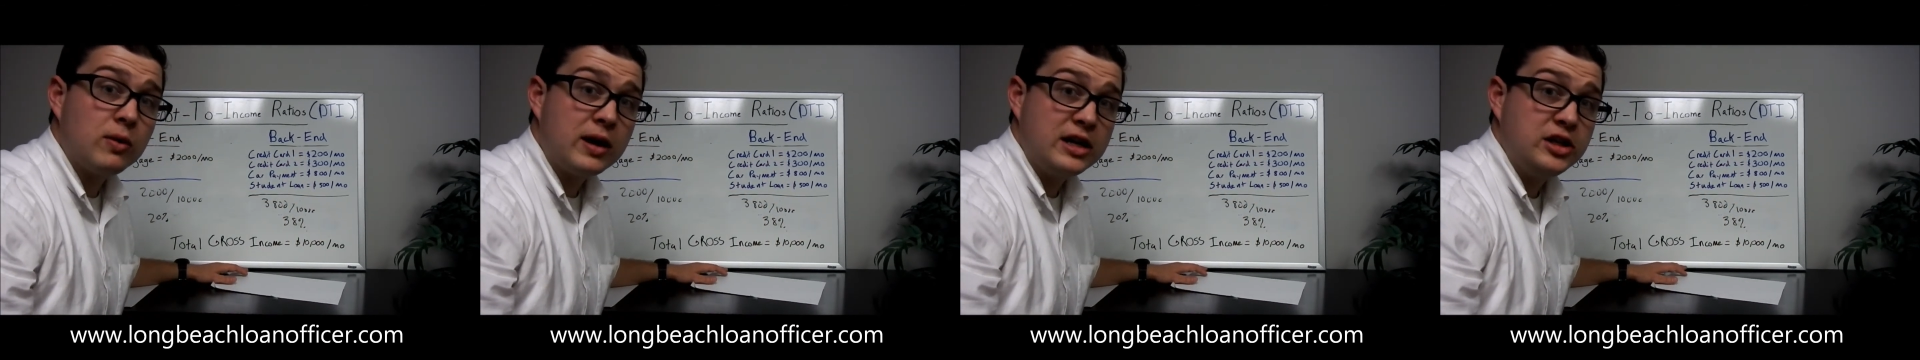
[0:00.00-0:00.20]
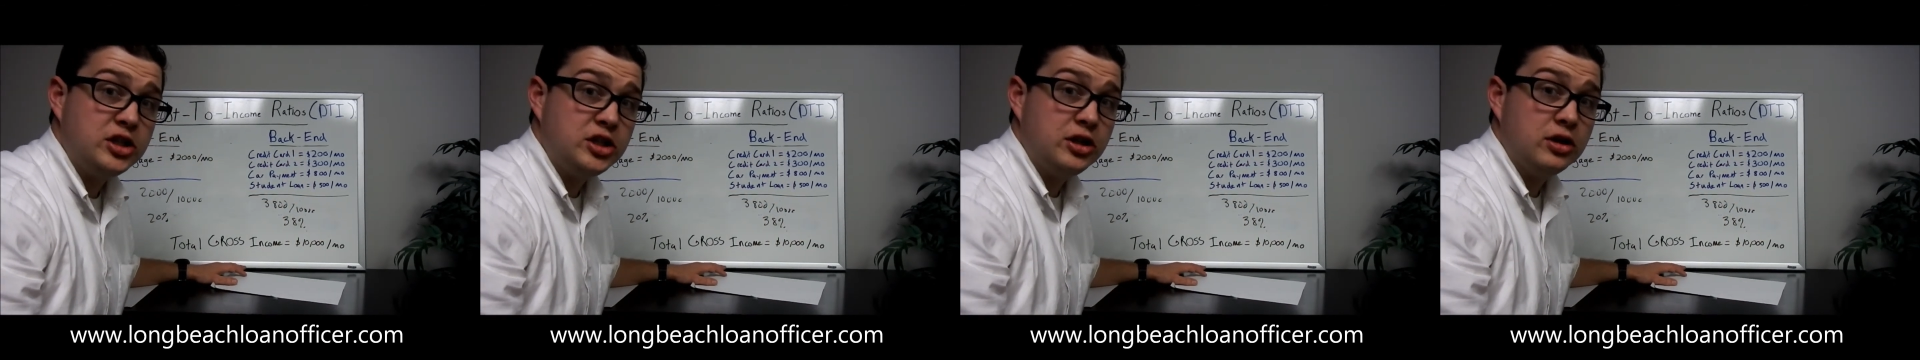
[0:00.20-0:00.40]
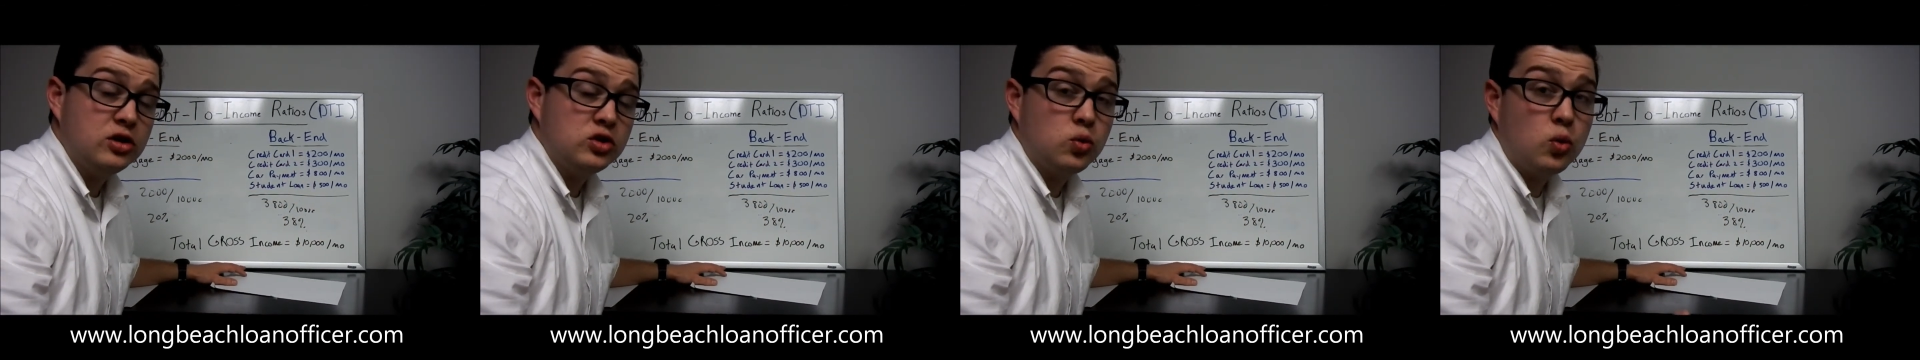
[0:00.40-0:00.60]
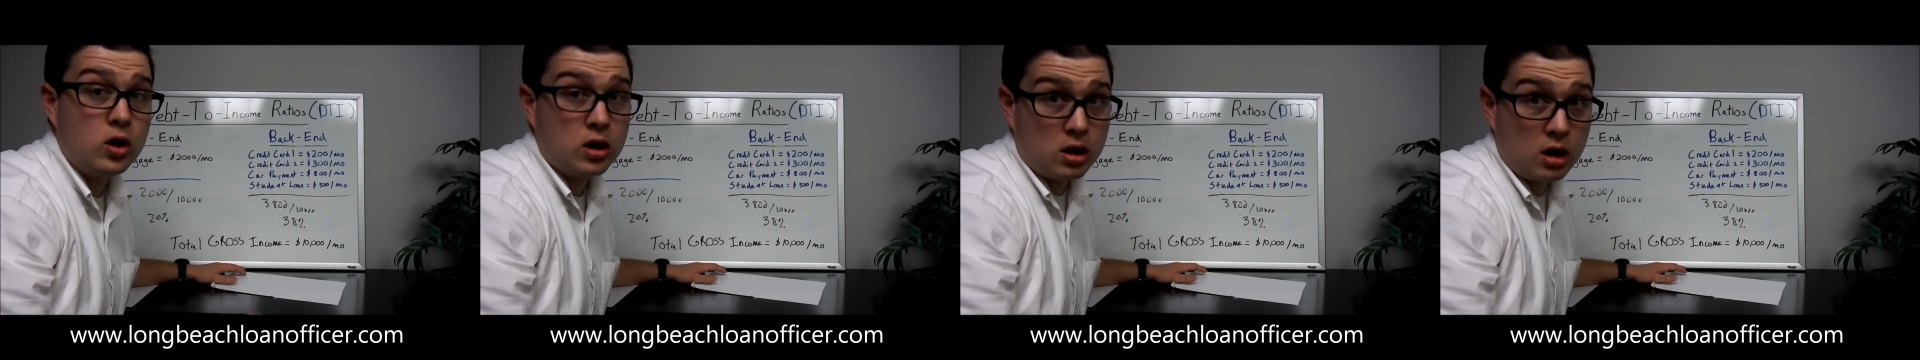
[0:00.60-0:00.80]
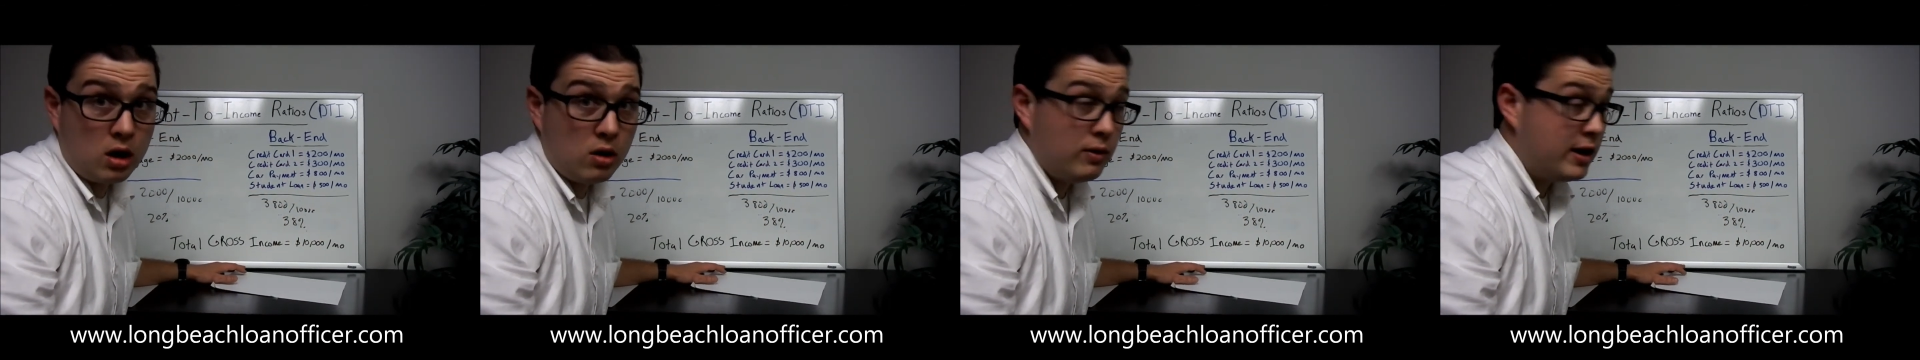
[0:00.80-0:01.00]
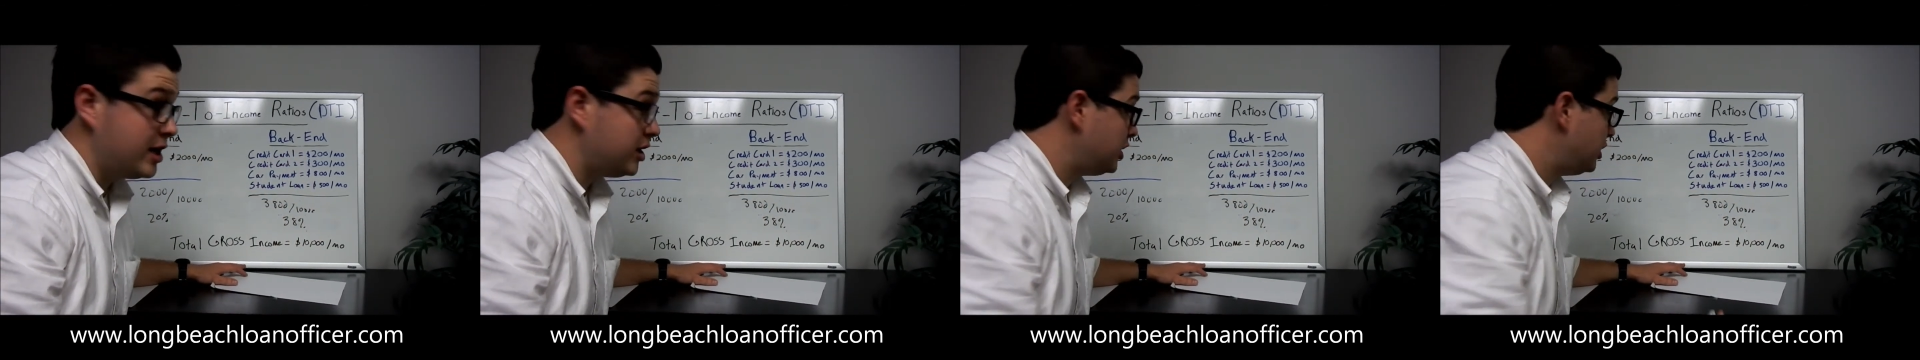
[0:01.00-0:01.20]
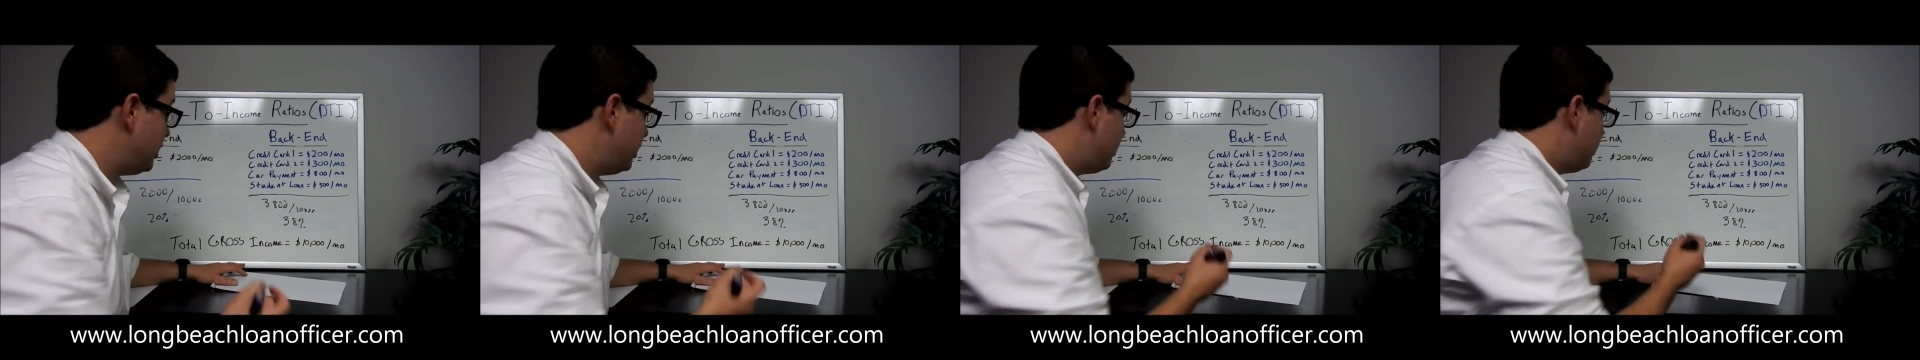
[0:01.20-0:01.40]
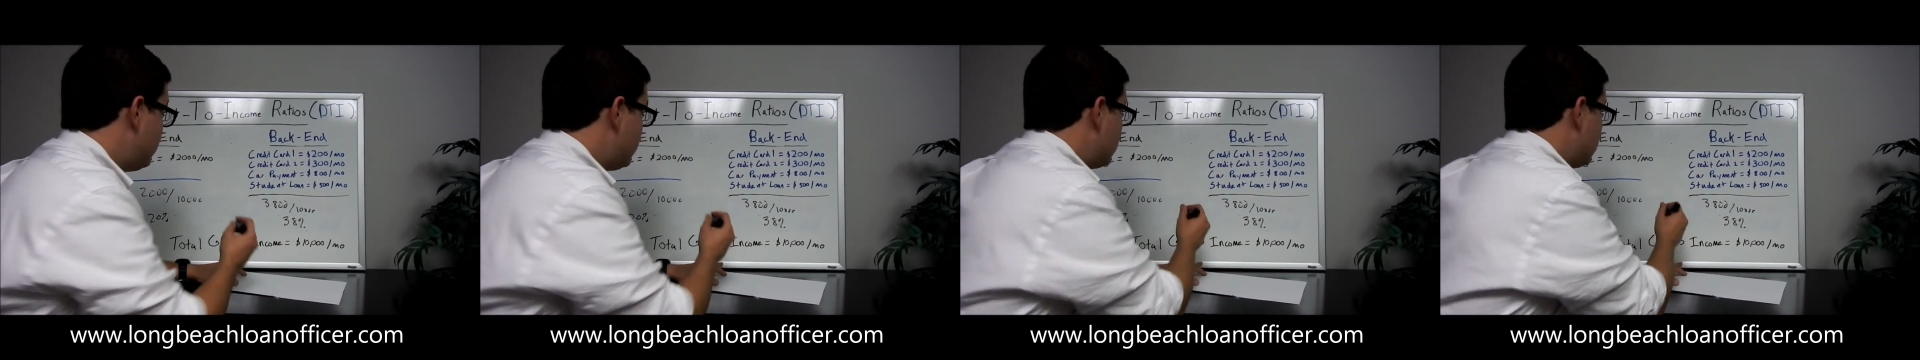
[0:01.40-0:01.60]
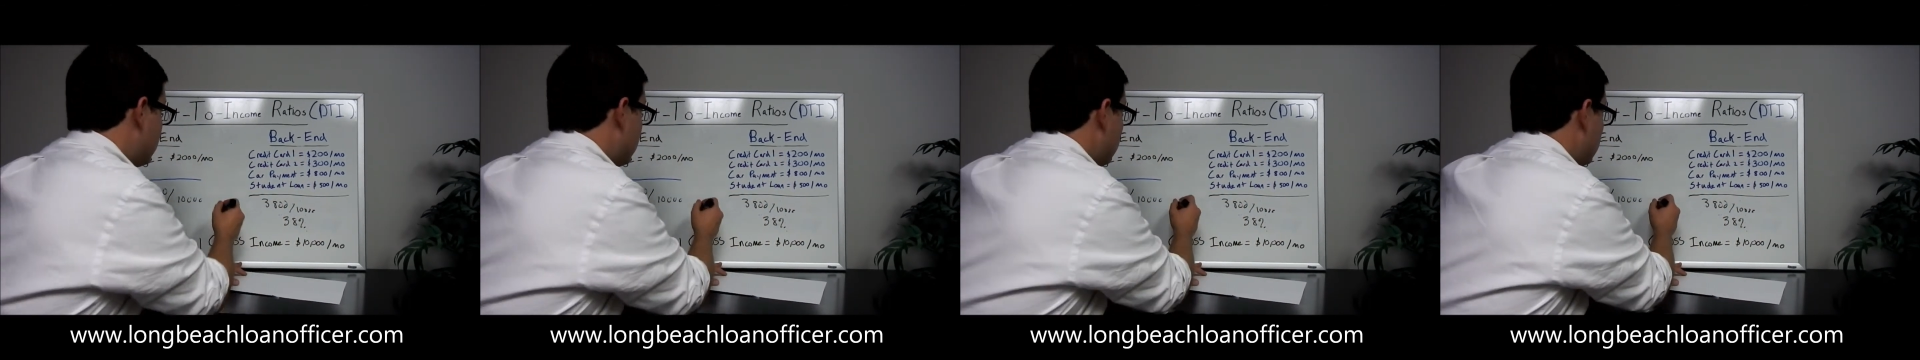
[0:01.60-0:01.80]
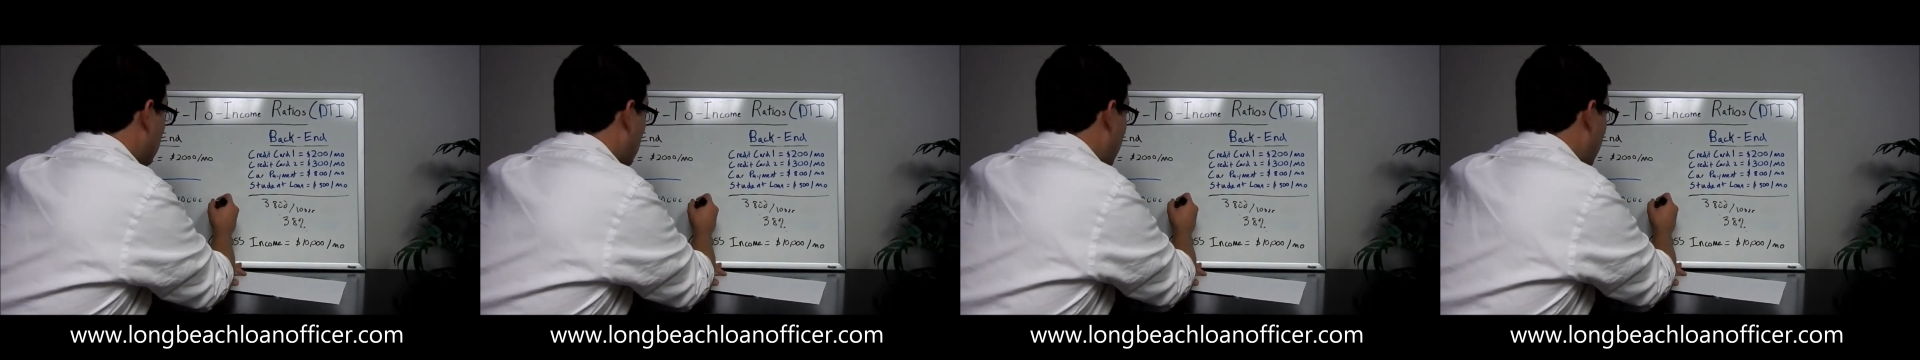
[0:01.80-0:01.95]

ratios. What are our ratios?